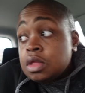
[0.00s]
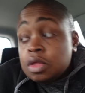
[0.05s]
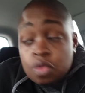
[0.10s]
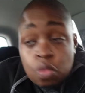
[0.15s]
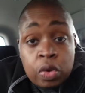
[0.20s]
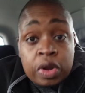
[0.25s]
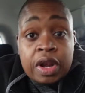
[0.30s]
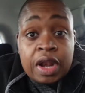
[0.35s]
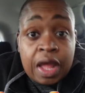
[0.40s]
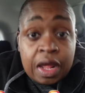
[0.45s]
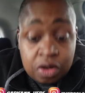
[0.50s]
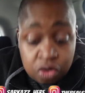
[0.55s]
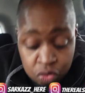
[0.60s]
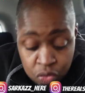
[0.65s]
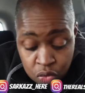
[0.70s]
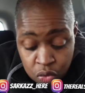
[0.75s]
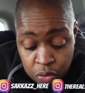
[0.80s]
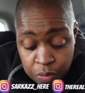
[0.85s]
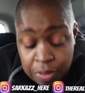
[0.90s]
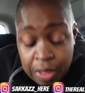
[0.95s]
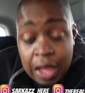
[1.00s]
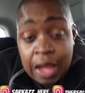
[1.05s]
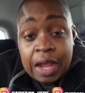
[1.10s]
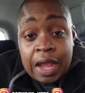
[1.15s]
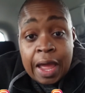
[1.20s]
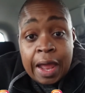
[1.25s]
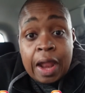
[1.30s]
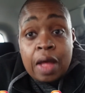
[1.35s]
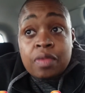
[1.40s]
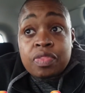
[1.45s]
What did I do? I
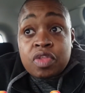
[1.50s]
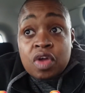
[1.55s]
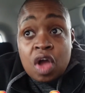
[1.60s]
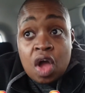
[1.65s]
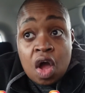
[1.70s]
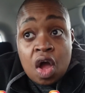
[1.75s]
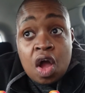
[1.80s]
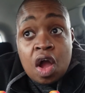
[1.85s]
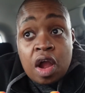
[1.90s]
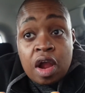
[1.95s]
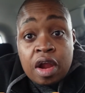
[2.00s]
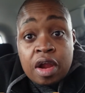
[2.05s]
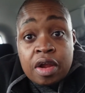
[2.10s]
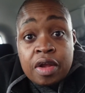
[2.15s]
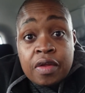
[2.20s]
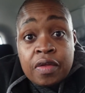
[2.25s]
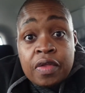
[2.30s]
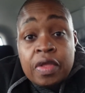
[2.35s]
got out the car